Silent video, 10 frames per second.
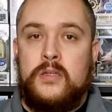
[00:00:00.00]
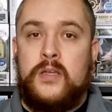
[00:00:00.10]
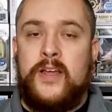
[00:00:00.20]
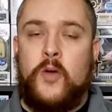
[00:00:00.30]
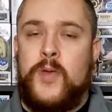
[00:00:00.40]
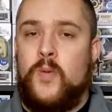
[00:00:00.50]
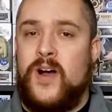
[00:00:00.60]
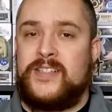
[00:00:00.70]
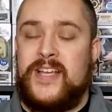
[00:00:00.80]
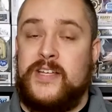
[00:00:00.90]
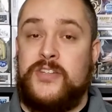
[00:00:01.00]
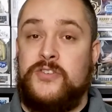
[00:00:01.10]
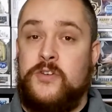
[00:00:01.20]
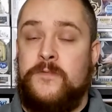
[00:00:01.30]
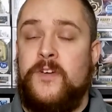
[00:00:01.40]
Naomi Watts has a
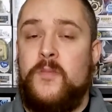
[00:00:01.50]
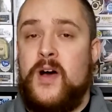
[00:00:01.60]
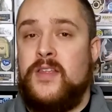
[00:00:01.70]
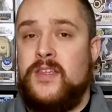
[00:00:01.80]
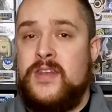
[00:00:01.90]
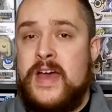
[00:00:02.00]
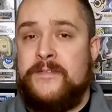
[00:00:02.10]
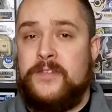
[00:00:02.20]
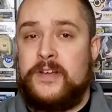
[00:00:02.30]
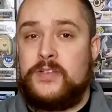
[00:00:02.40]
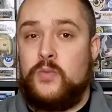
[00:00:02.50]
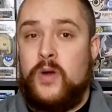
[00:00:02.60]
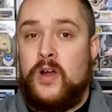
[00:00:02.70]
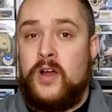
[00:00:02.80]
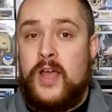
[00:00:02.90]
new film on Netflix
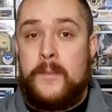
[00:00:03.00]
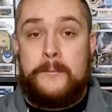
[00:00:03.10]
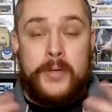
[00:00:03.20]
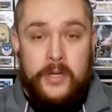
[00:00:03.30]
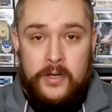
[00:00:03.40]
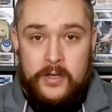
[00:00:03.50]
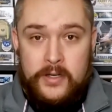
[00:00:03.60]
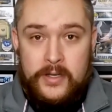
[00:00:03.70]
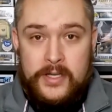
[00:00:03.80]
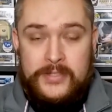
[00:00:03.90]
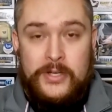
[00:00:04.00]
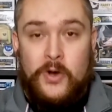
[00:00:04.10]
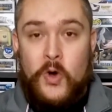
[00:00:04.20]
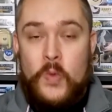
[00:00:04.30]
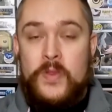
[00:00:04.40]
where a bird is the
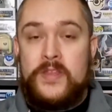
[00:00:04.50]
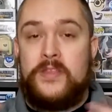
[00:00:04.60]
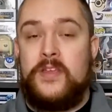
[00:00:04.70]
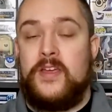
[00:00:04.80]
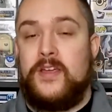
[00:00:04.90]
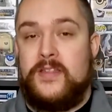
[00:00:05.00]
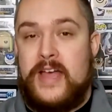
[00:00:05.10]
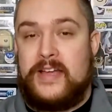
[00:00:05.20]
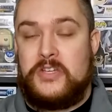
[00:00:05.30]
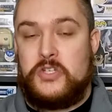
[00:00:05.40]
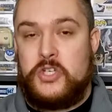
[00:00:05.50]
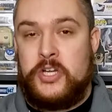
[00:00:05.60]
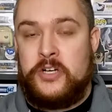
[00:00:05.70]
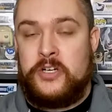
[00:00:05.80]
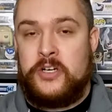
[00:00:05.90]
only thing that can
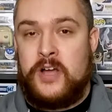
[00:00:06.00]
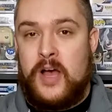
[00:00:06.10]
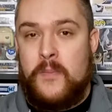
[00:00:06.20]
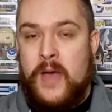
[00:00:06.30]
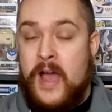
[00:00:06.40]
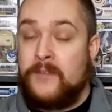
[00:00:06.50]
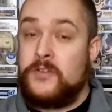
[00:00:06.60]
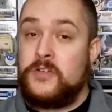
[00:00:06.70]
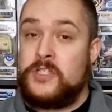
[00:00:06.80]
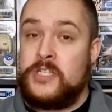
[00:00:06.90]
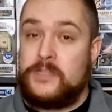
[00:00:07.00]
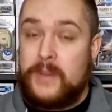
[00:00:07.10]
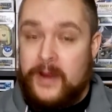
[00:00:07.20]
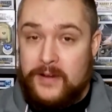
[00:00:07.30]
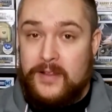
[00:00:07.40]
cheer her up after she's
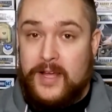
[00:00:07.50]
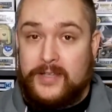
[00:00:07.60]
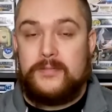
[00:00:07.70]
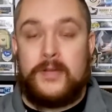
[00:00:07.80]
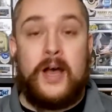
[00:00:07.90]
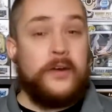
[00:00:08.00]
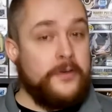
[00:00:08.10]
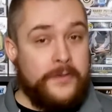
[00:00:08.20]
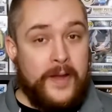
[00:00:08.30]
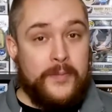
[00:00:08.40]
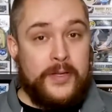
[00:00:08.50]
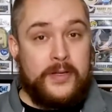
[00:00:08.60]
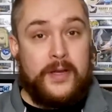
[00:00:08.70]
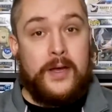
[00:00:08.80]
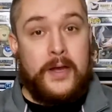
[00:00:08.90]
paralyzed. Not her
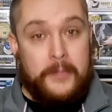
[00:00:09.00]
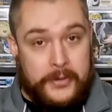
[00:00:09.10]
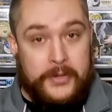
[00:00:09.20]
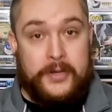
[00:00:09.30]
family, a bird.